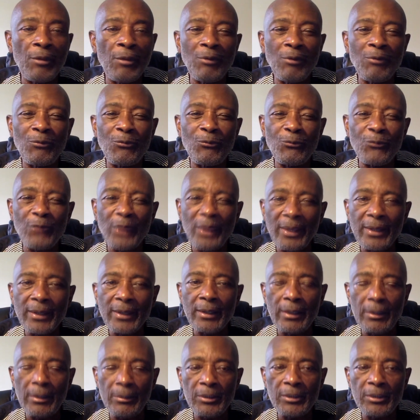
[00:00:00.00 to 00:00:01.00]
there were
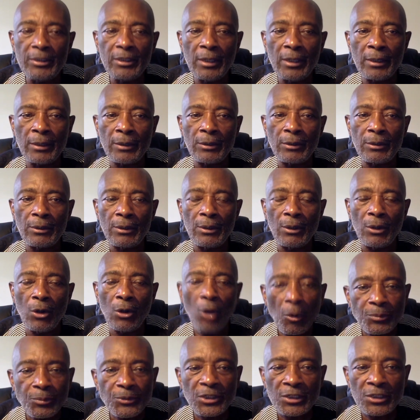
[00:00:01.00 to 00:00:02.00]
very limited
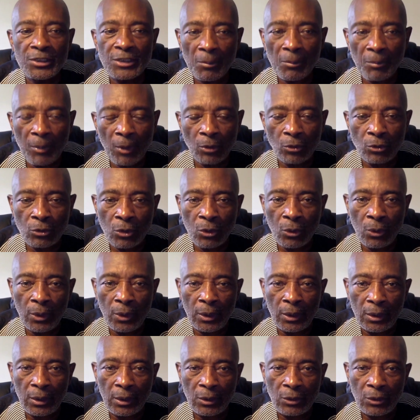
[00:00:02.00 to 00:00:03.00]
options
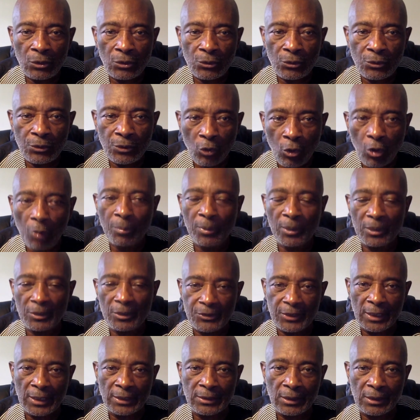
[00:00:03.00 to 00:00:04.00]
about going into the
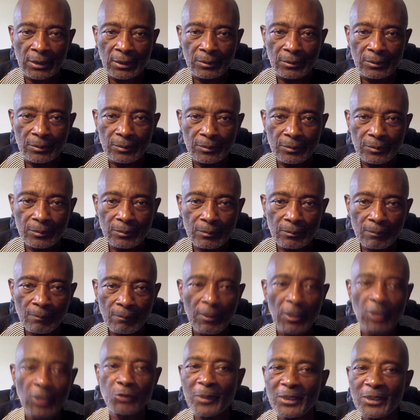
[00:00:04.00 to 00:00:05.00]
corporate sector,
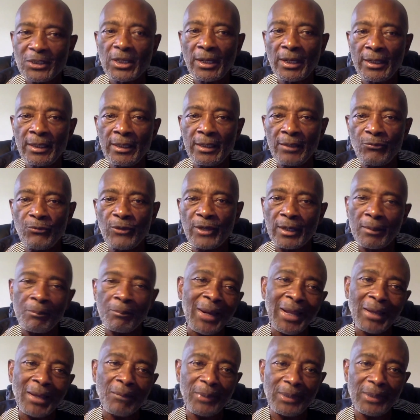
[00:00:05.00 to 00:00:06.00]
especially
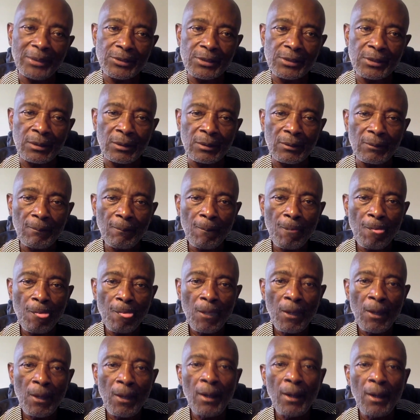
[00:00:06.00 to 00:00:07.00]
if you're a black person.
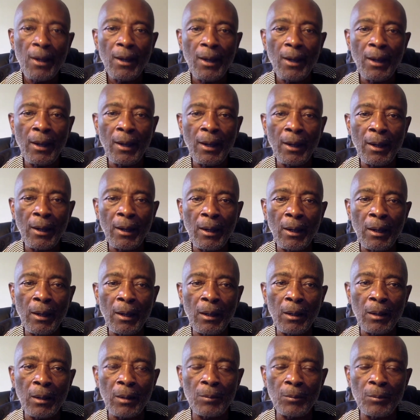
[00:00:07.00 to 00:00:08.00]

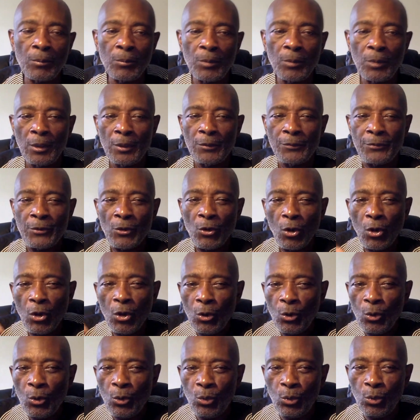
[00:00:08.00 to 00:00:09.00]
Um,
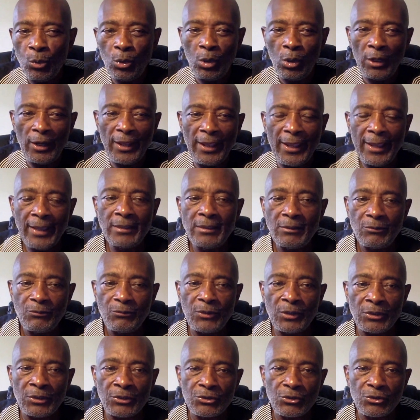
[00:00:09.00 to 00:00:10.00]
the whole
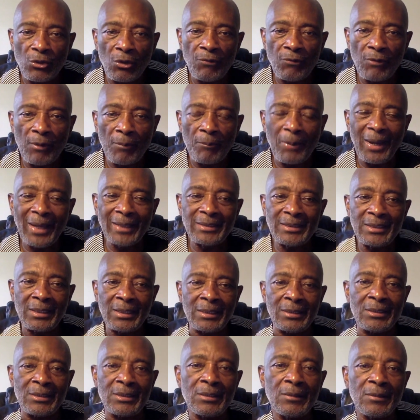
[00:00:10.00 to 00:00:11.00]
edifice of
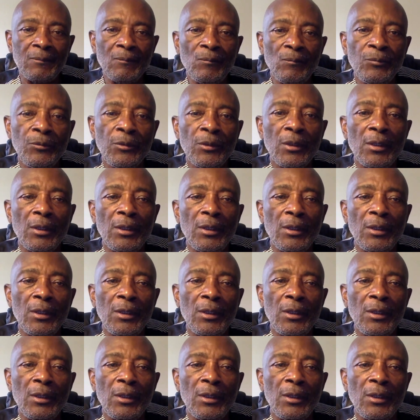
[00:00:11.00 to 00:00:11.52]
apartheid